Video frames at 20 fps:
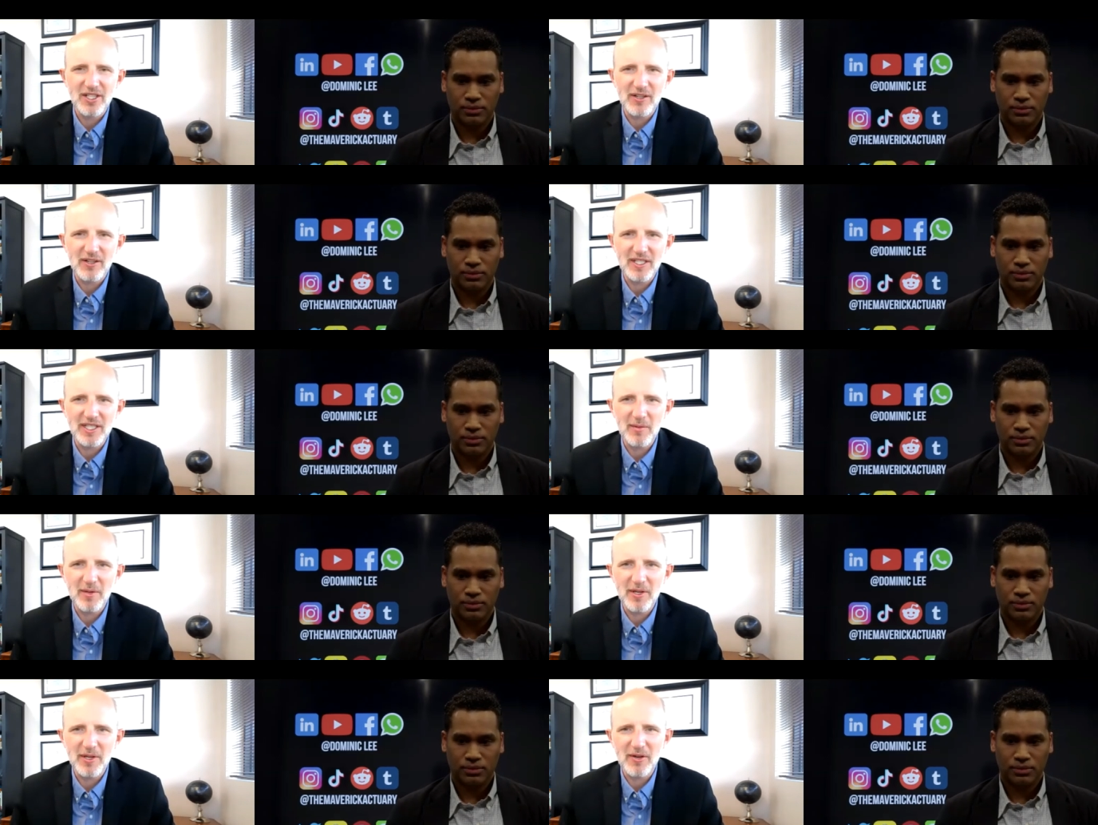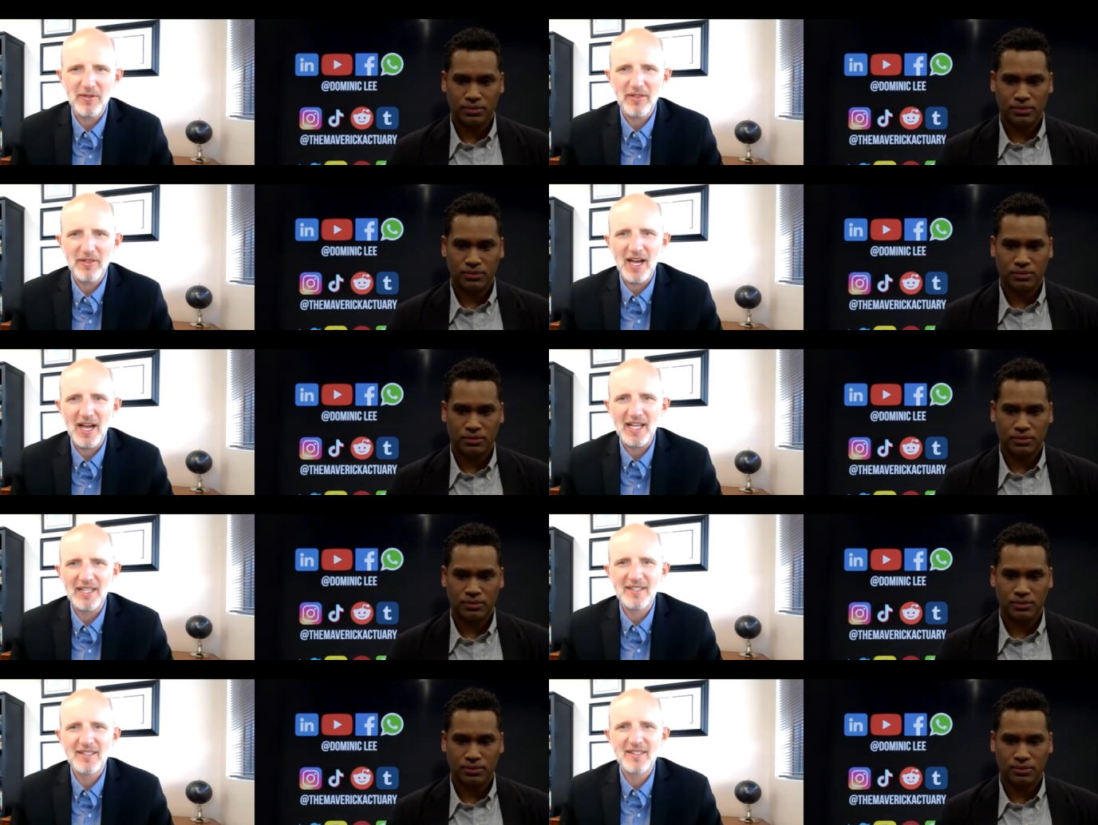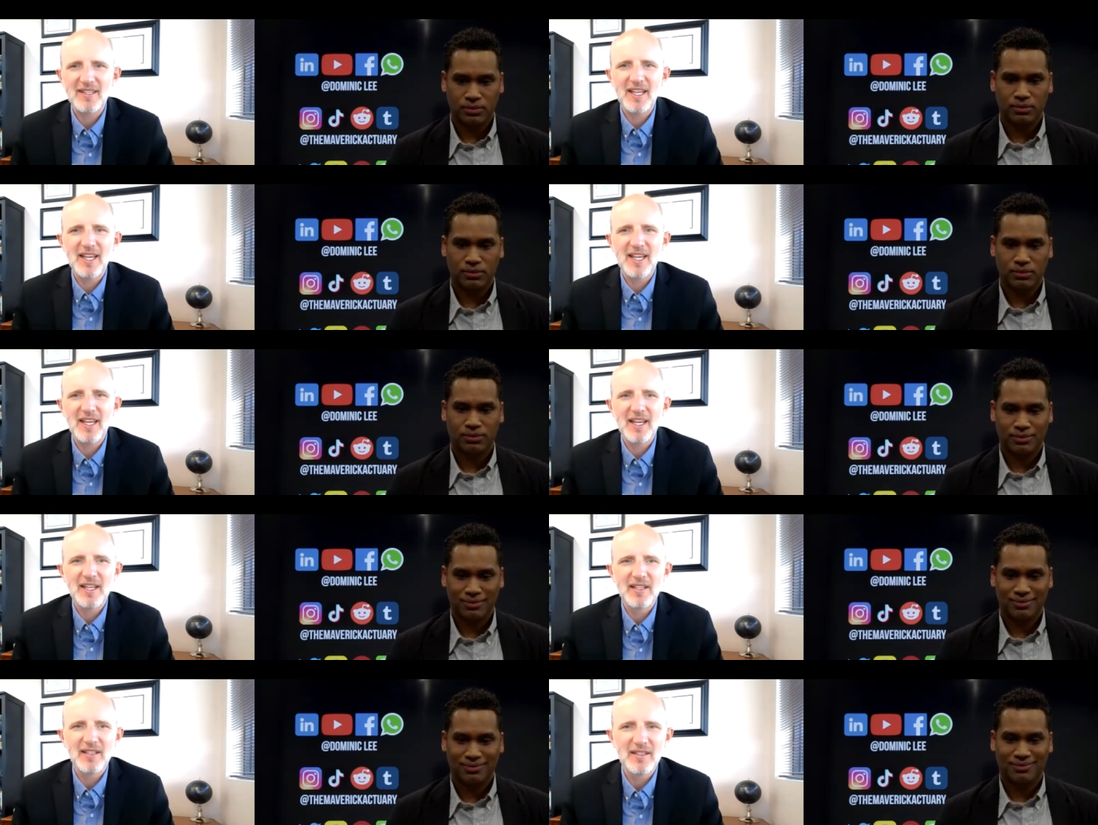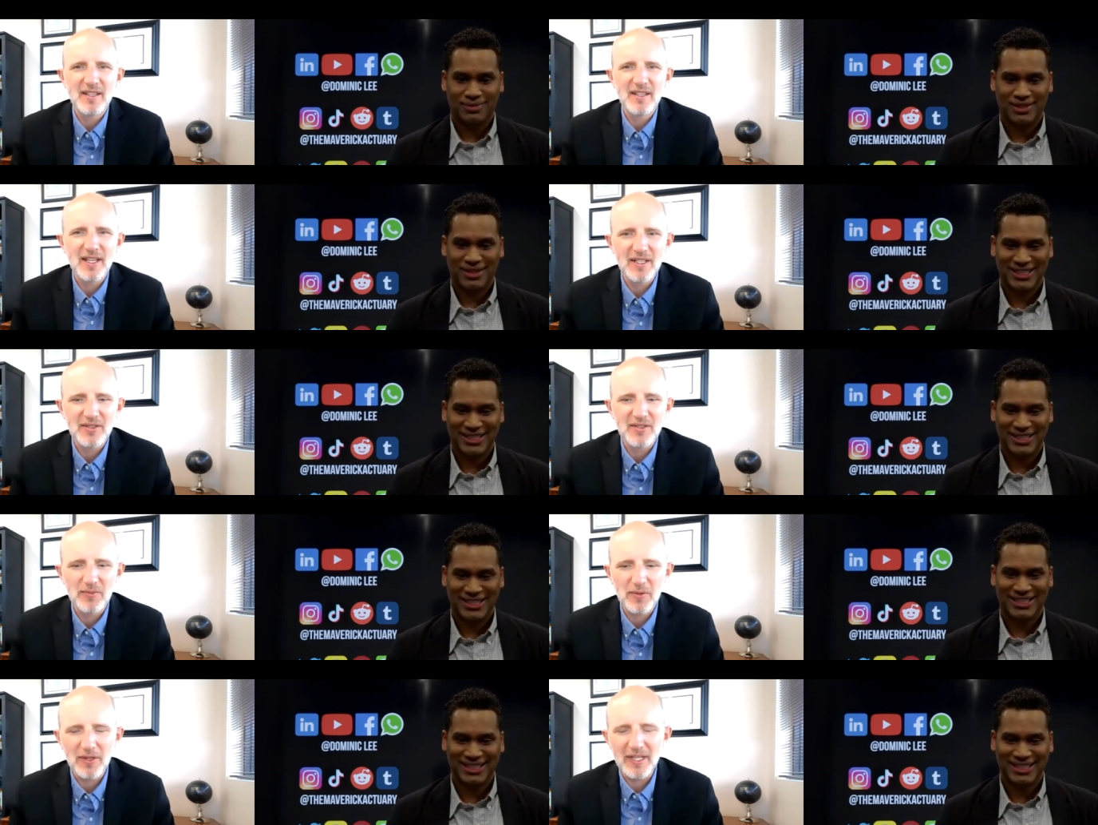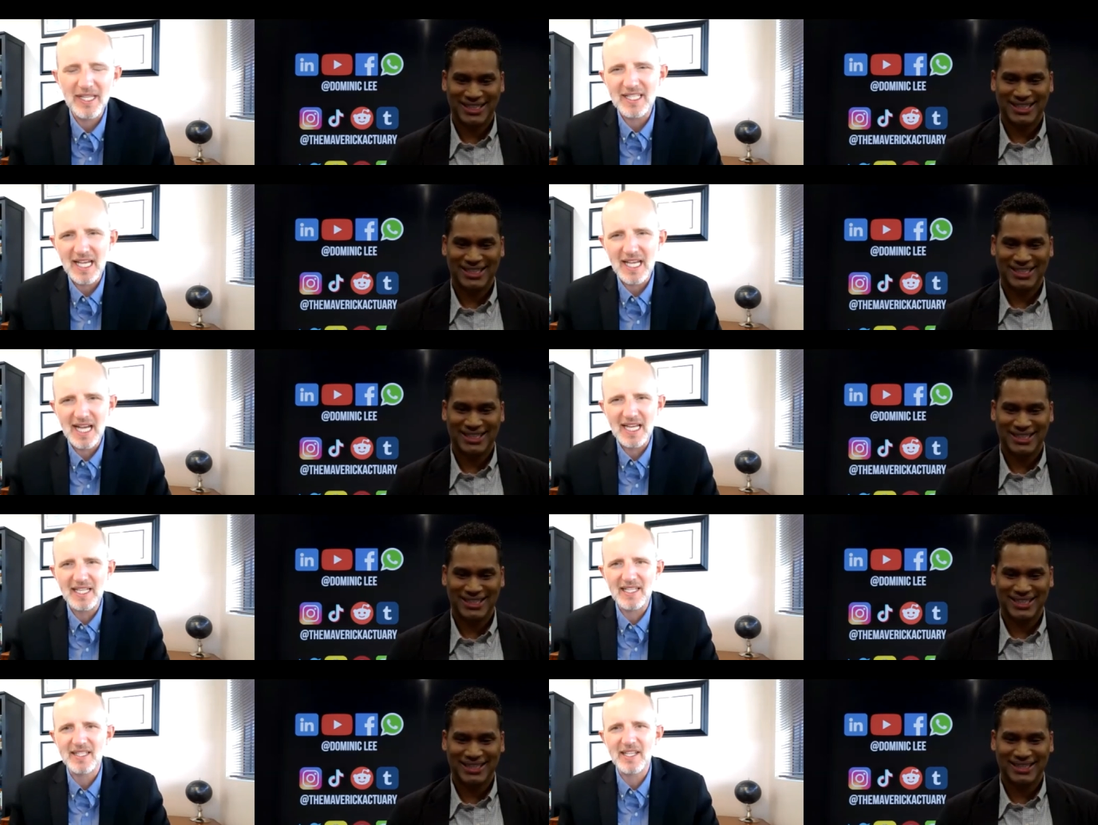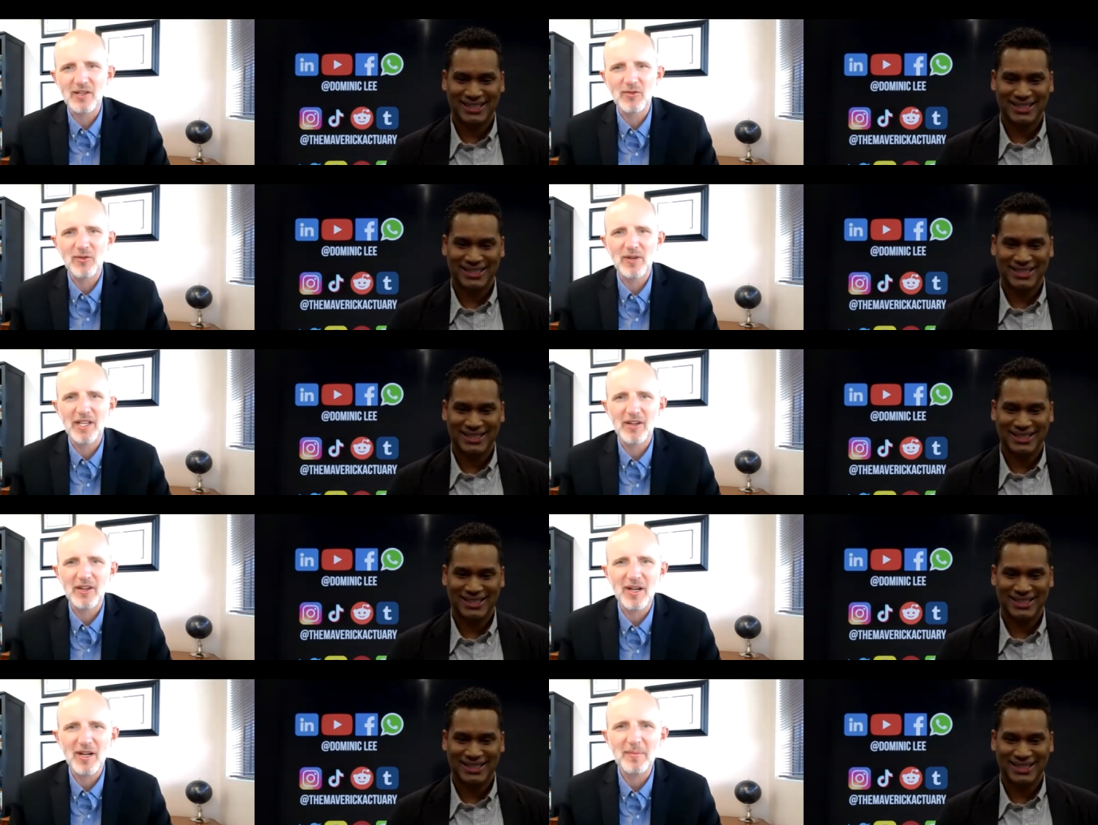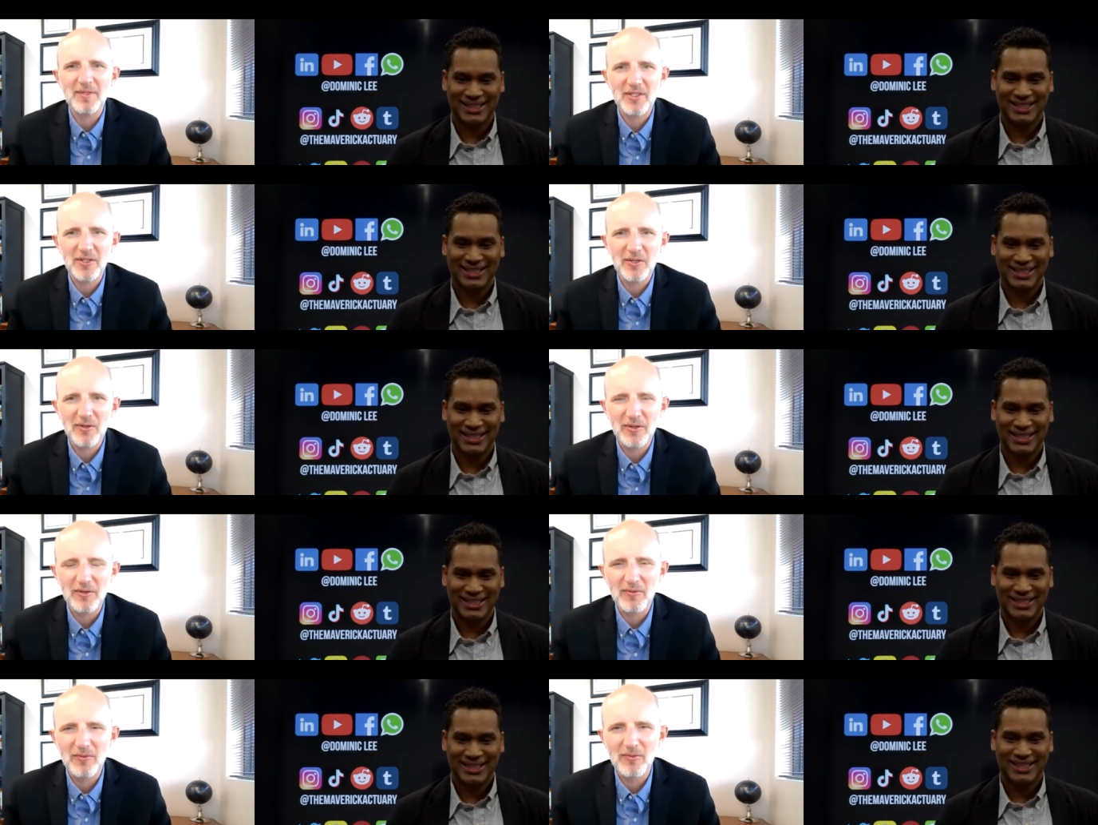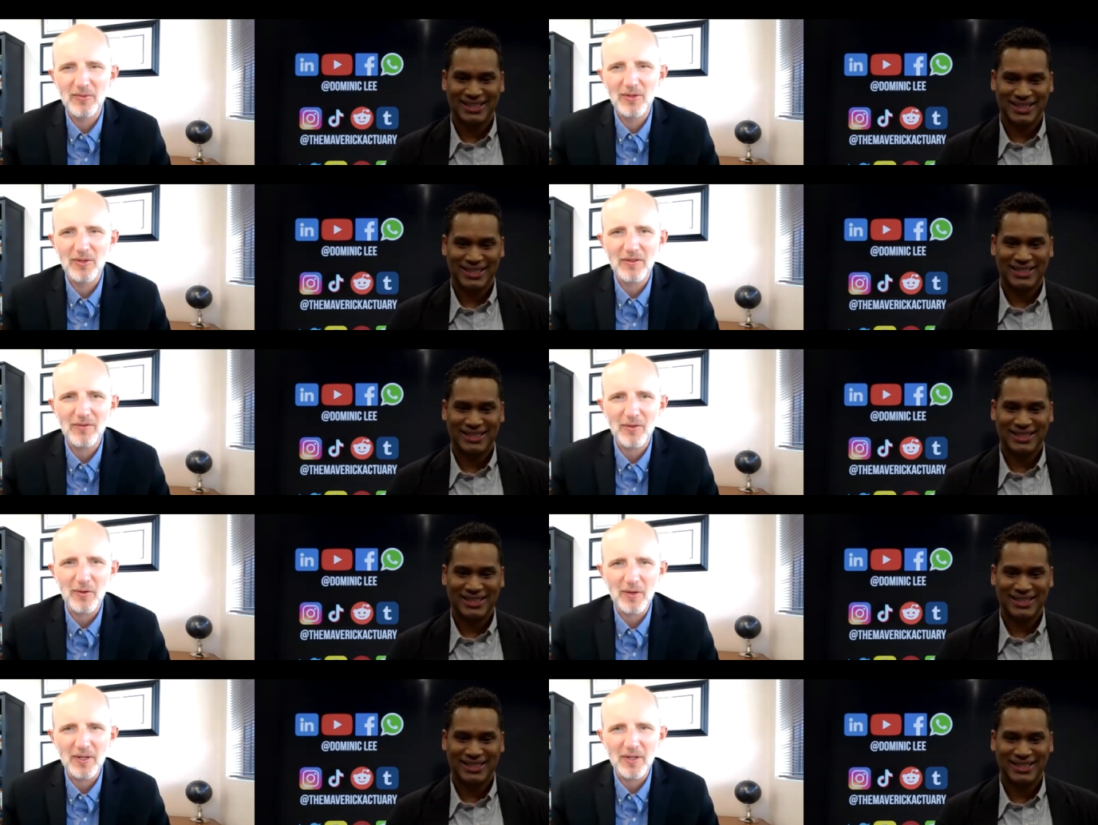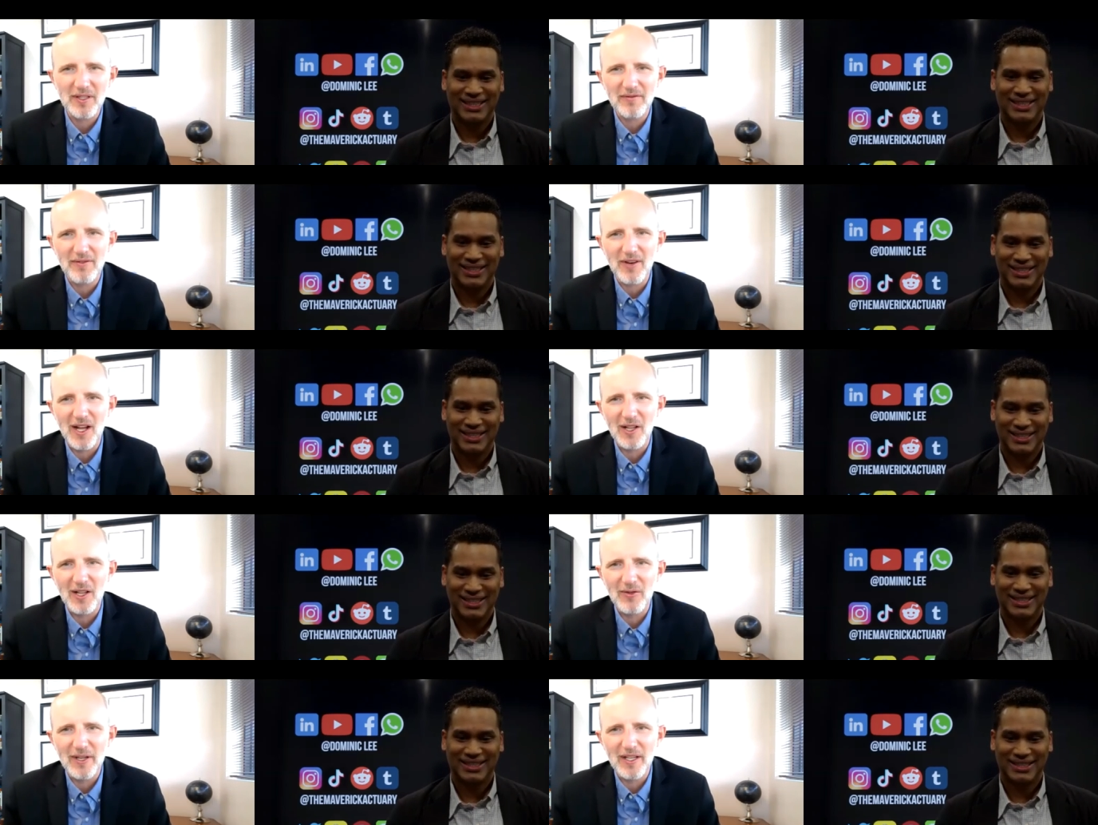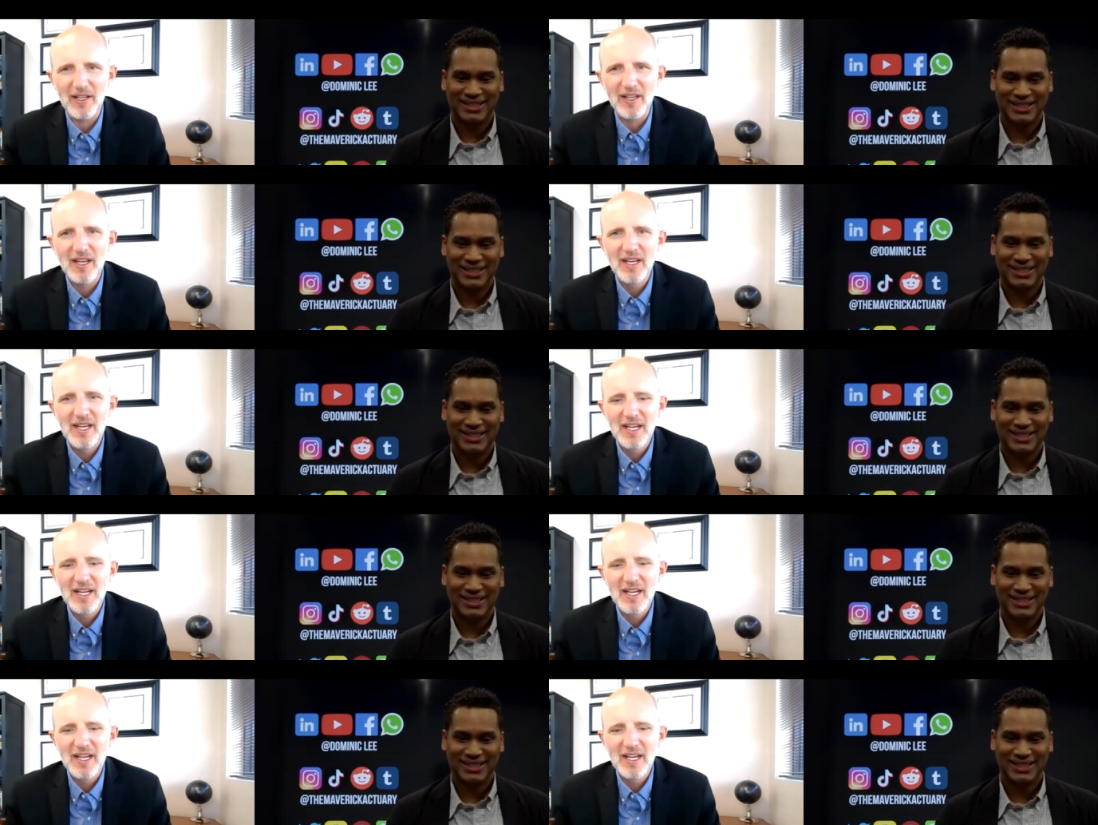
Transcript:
Speaker 1: sharing some of your thoughts. And uh, it's really exciting seeing what you're up to, and we look forward to following